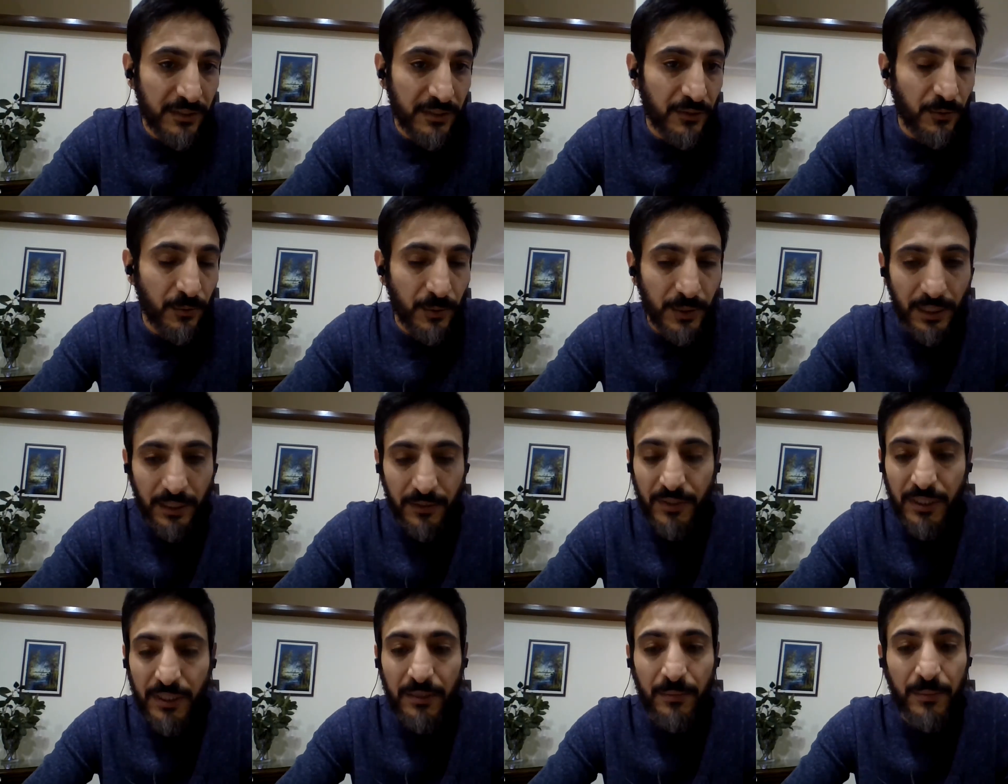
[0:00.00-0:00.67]
So we are
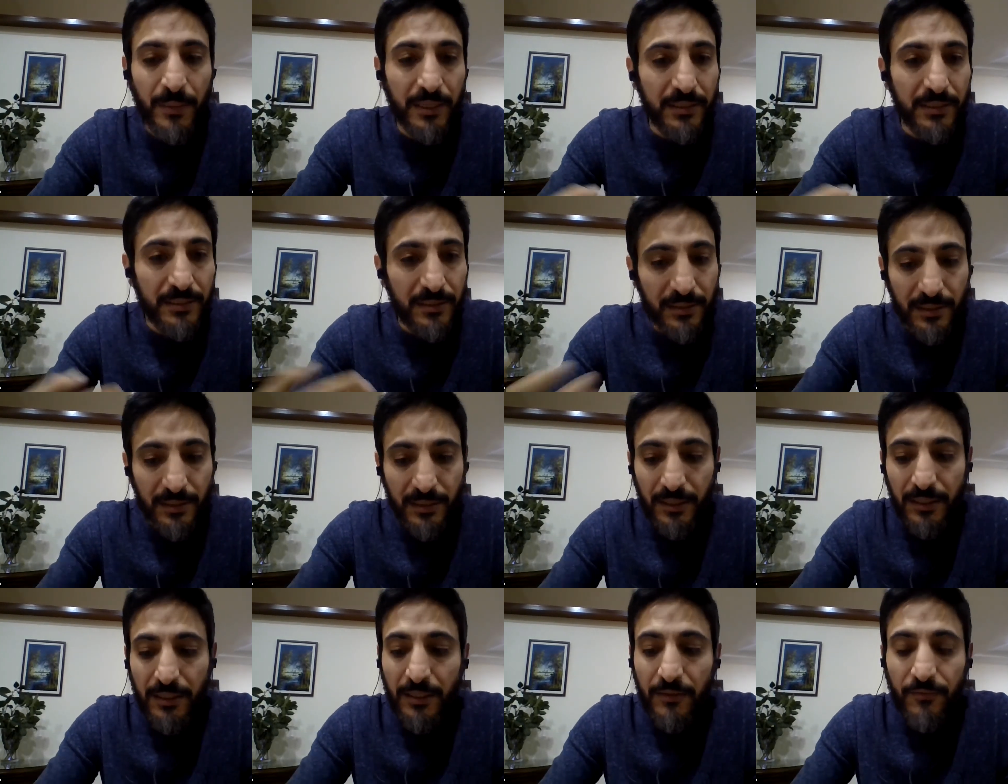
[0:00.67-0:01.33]
very much
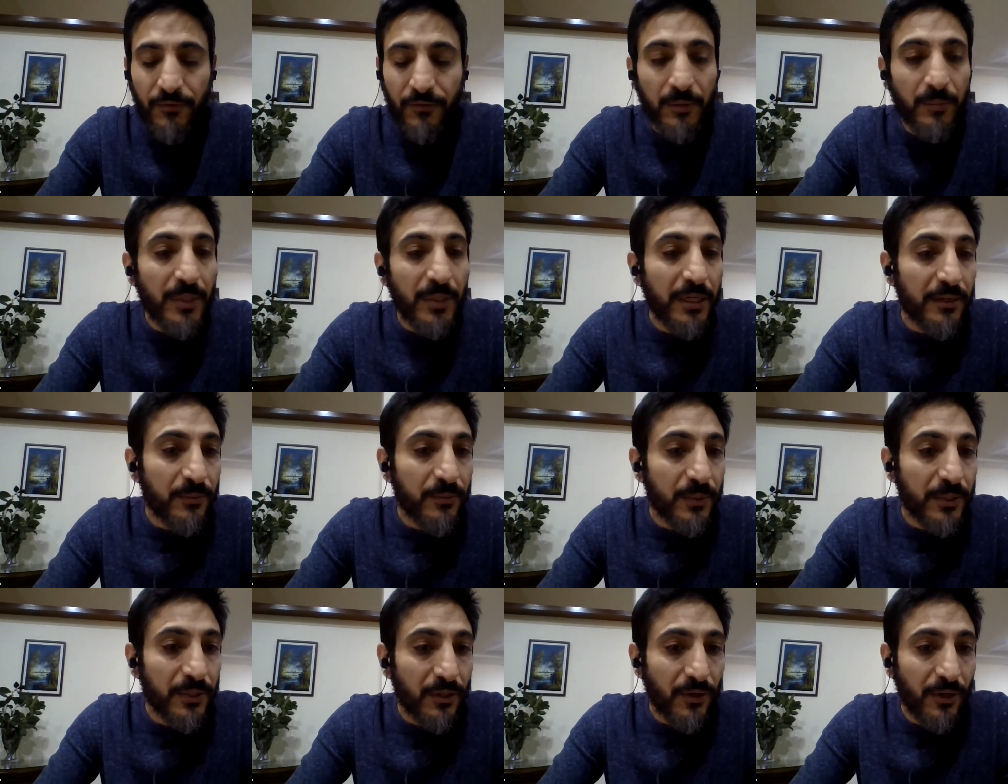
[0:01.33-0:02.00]
familiar
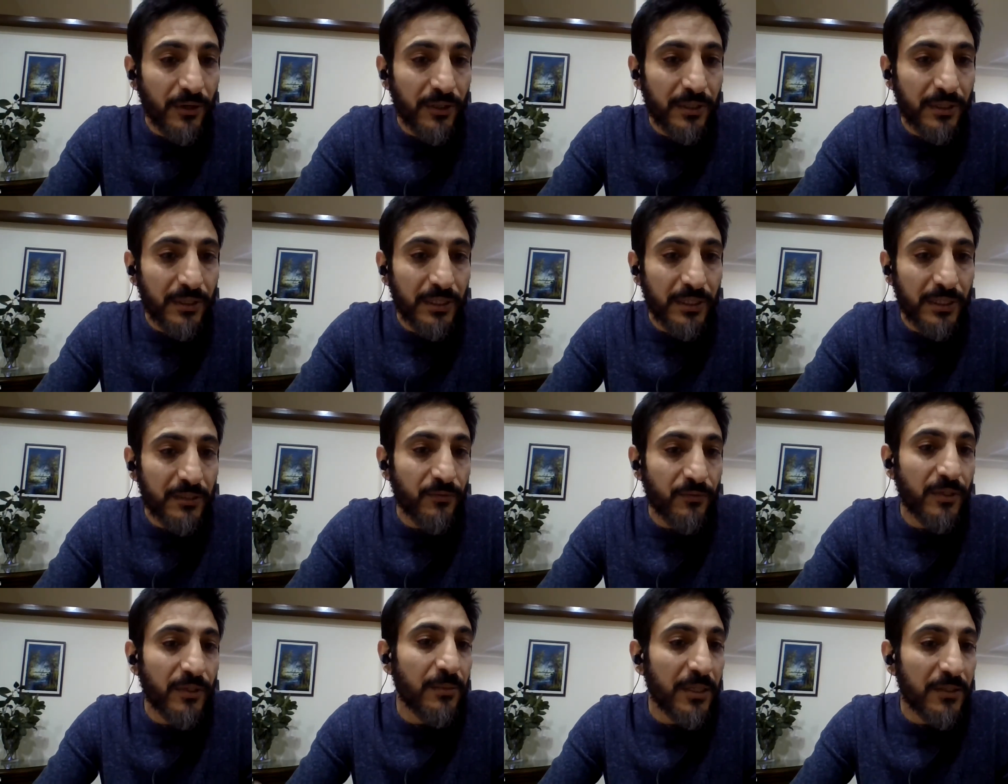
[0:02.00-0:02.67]
with the context,
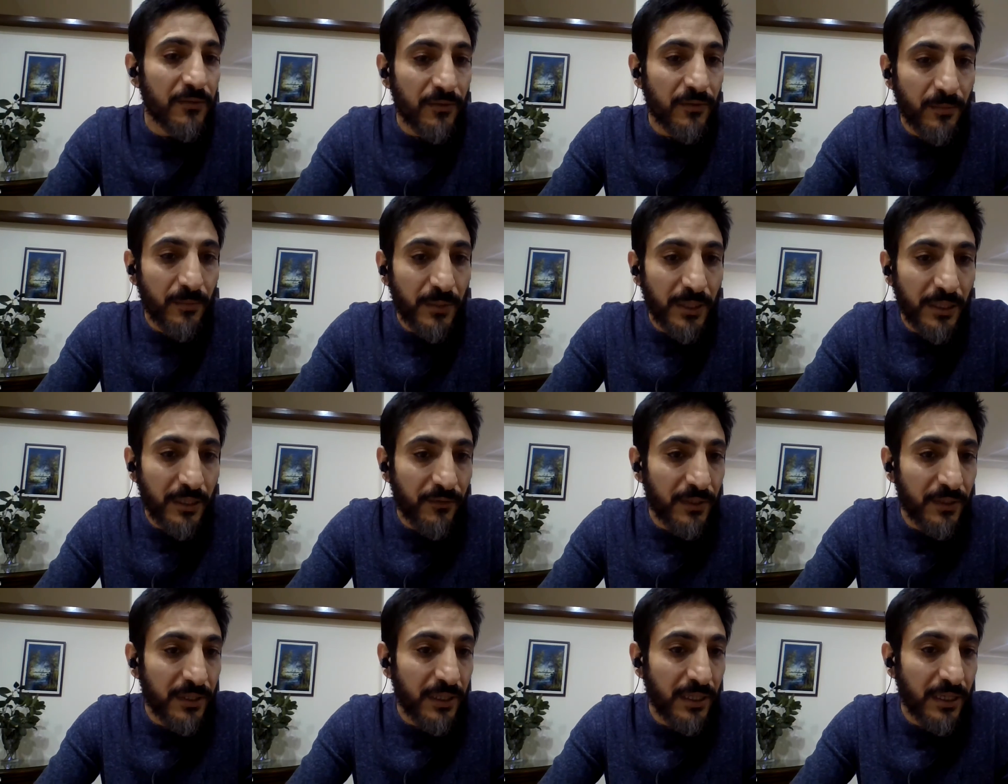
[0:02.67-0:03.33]
very much familiar
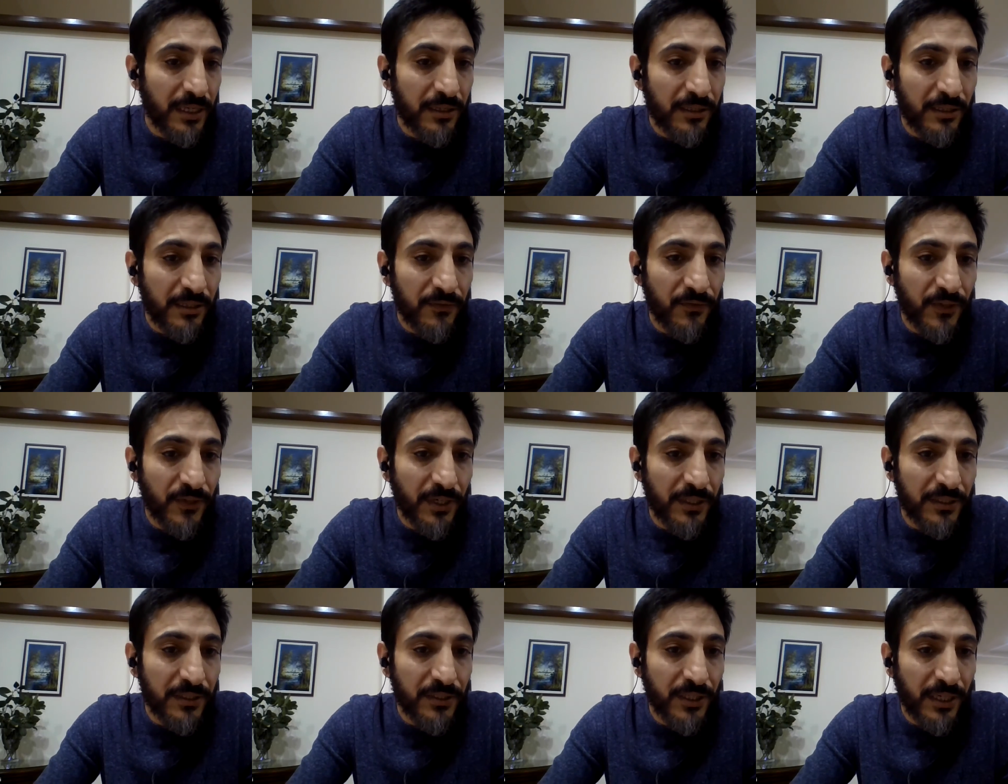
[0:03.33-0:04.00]
with the health
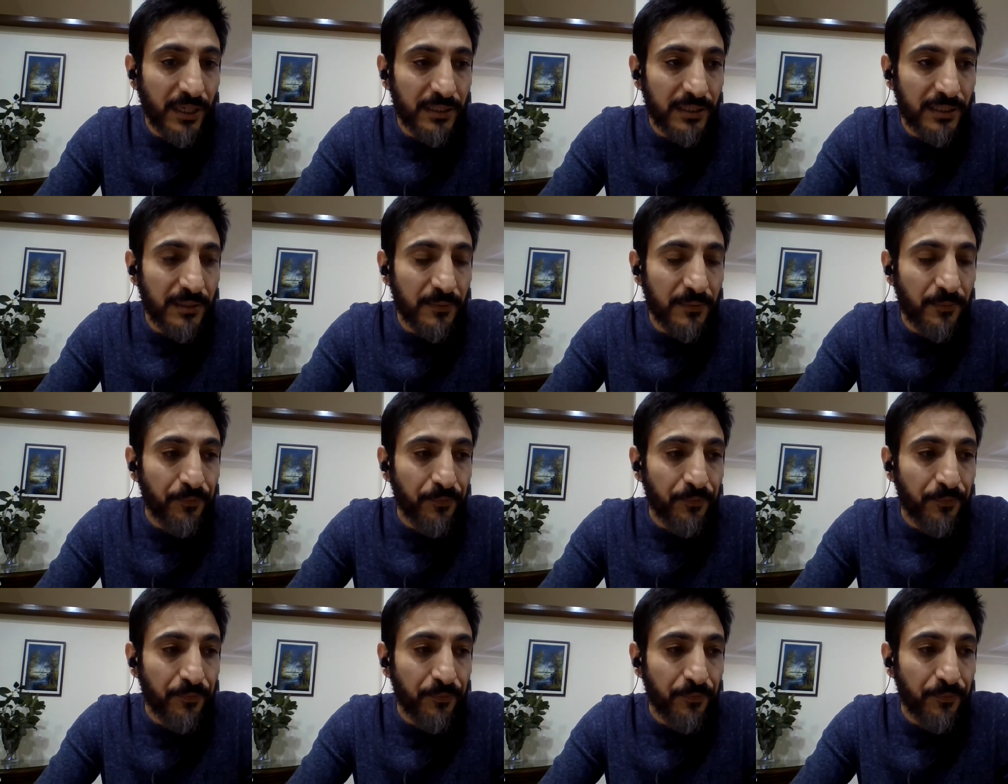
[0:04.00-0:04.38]
infrastructure